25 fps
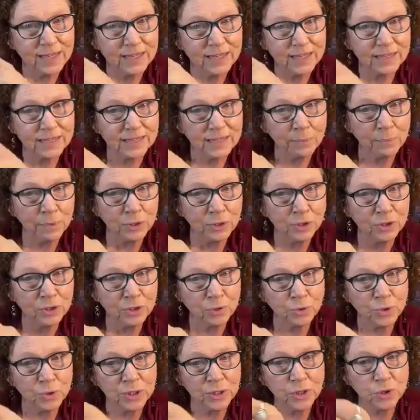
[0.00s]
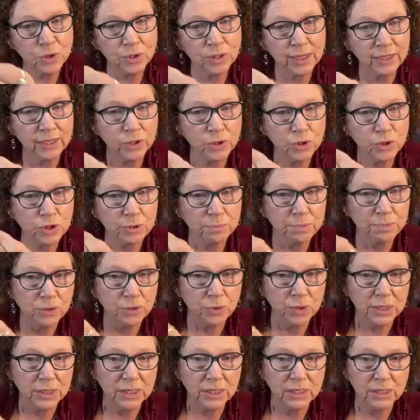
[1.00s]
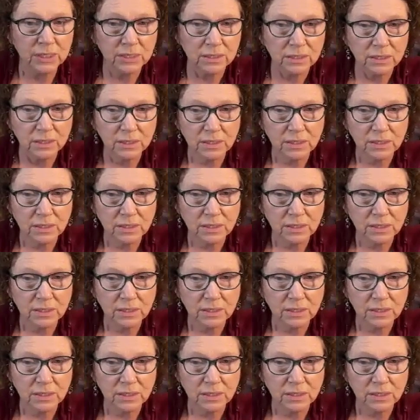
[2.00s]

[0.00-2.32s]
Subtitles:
Someone that treats you like you should be treated.